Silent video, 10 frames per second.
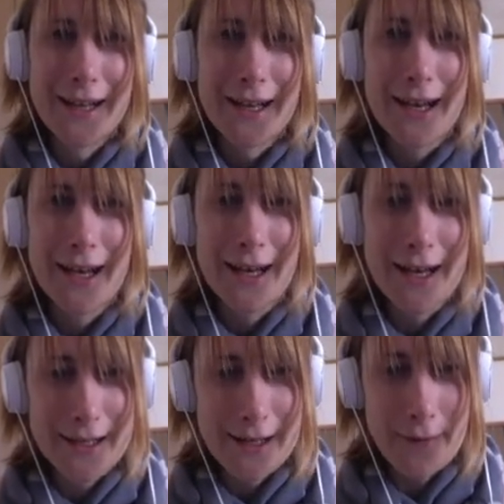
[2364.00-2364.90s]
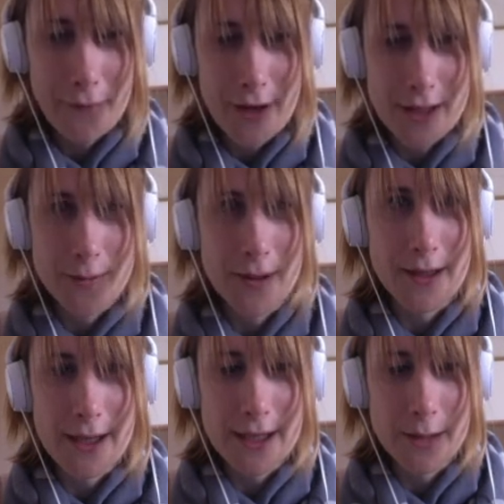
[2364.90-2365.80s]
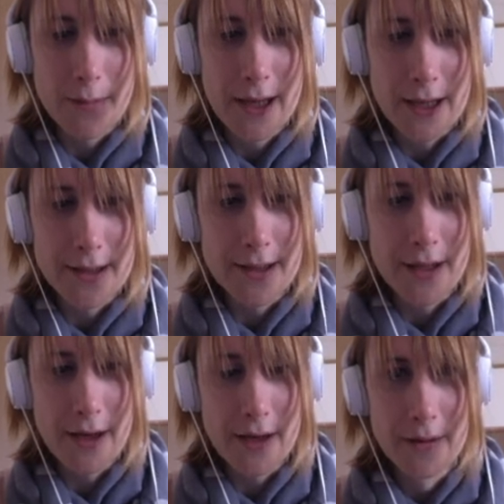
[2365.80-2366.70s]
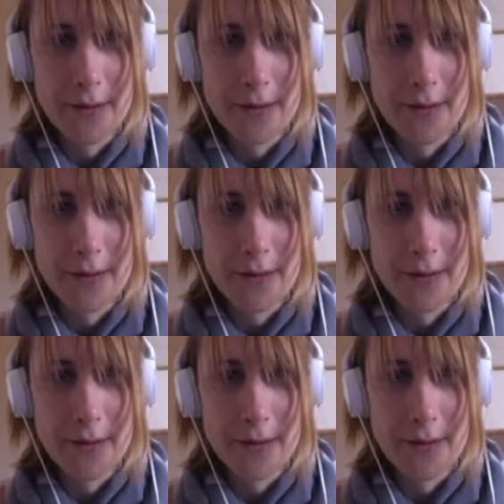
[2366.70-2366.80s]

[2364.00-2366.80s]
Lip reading: That first one is big, so.